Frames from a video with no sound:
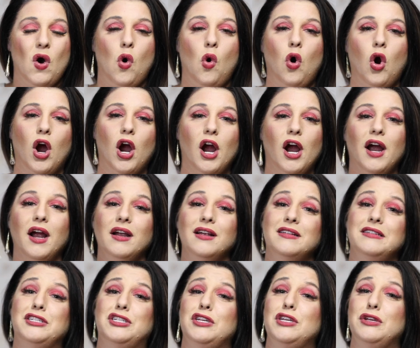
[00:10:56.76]

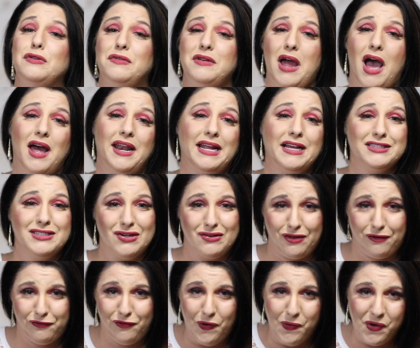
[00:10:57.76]
Or do you not answer
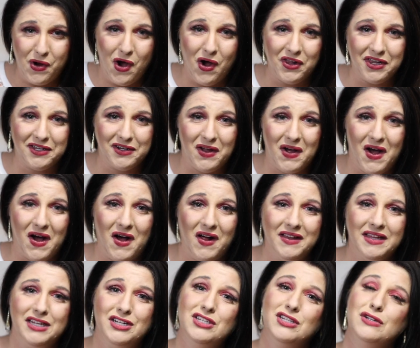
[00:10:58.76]
the phone call at
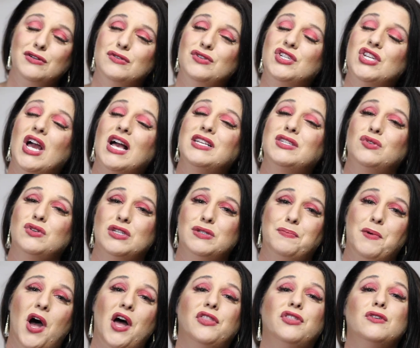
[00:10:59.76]
all, and do you just
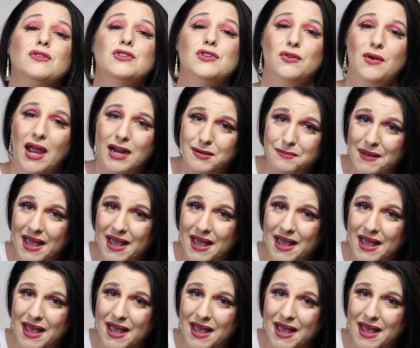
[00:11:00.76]
respond through direct